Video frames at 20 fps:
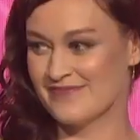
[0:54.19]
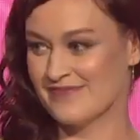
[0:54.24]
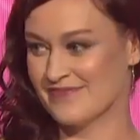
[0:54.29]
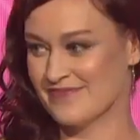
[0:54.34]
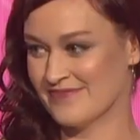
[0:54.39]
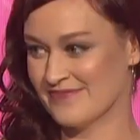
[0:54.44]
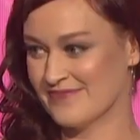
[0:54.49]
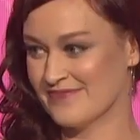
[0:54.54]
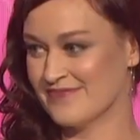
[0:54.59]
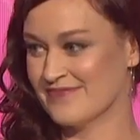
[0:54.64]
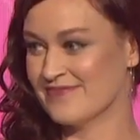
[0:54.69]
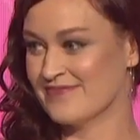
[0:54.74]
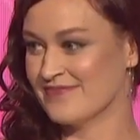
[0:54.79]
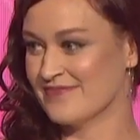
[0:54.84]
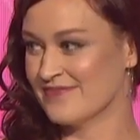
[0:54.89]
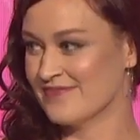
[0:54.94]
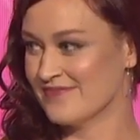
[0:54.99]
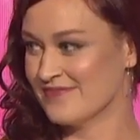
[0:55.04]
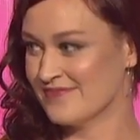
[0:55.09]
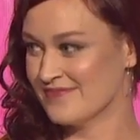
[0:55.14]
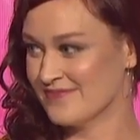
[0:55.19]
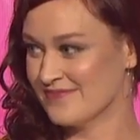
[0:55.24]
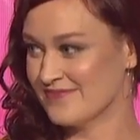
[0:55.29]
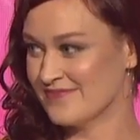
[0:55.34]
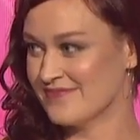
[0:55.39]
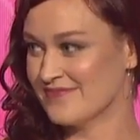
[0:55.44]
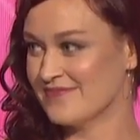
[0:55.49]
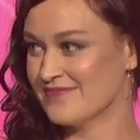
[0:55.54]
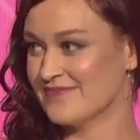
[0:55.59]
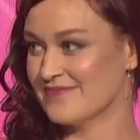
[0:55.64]

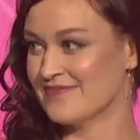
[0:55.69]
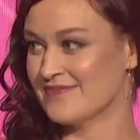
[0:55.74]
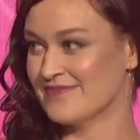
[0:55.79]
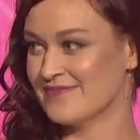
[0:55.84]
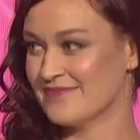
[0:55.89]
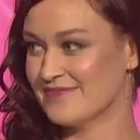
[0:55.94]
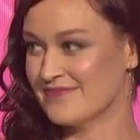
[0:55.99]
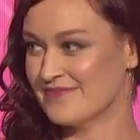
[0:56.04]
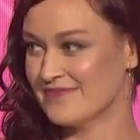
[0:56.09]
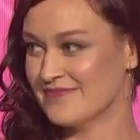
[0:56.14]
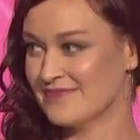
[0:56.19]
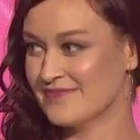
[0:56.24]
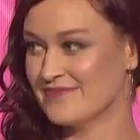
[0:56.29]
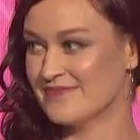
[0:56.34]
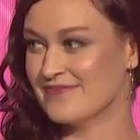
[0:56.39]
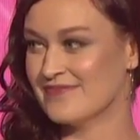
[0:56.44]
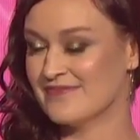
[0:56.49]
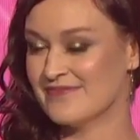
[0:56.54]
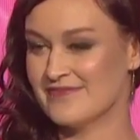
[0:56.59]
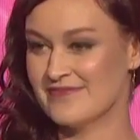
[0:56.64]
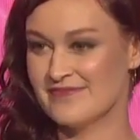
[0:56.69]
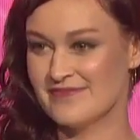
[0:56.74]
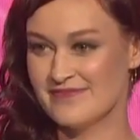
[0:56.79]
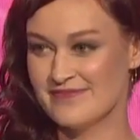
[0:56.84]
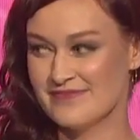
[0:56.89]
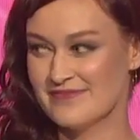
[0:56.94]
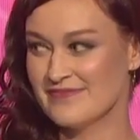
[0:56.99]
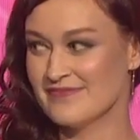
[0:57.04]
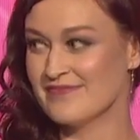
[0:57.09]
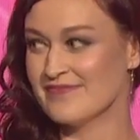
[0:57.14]

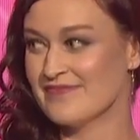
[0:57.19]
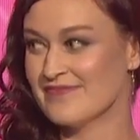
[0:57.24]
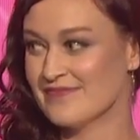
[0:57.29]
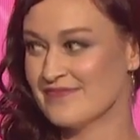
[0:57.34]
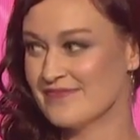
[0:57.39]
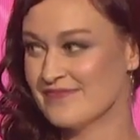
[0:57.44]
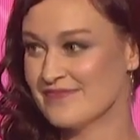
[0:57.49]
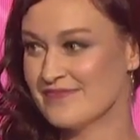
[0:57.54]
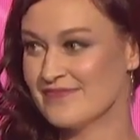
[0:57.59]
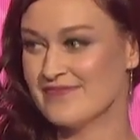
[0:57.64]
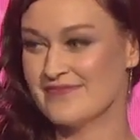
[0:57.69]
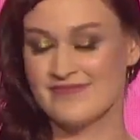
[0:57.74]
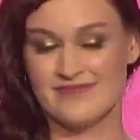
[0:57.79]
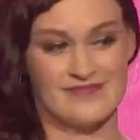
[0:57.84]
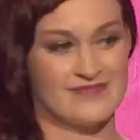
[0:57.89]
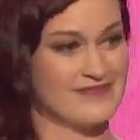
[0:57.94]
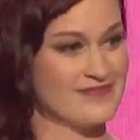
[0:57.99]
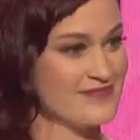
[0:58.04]
No words are spoken by the person on screen.